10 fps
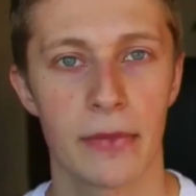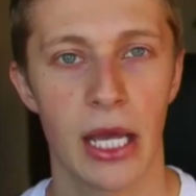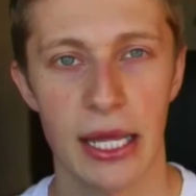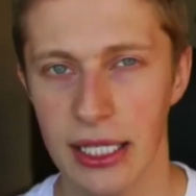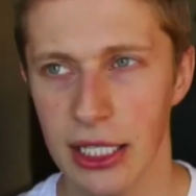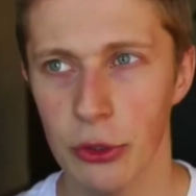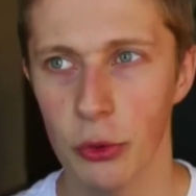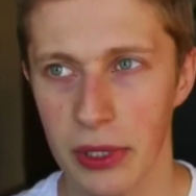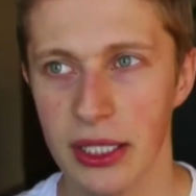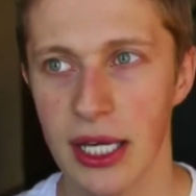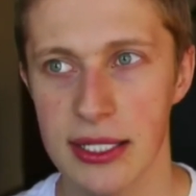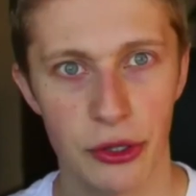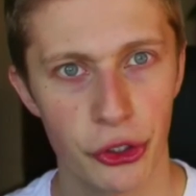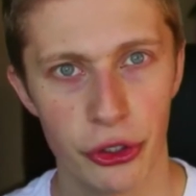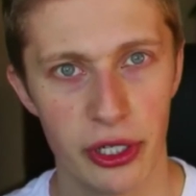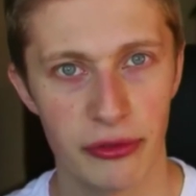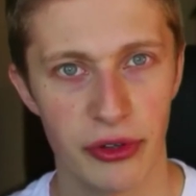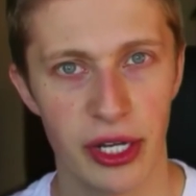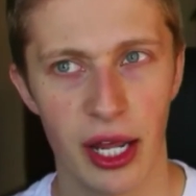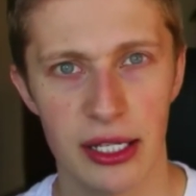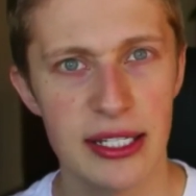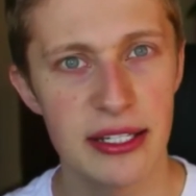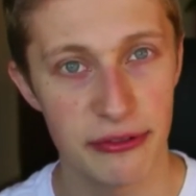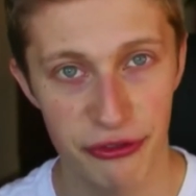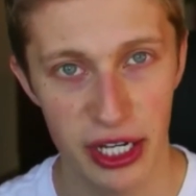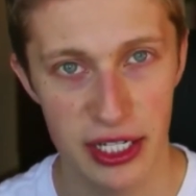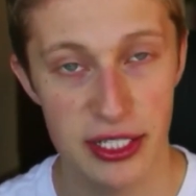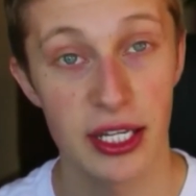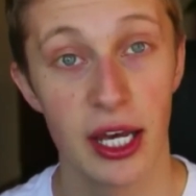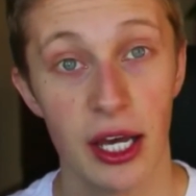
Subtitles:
I think it would be a nice alternative and an easy fix.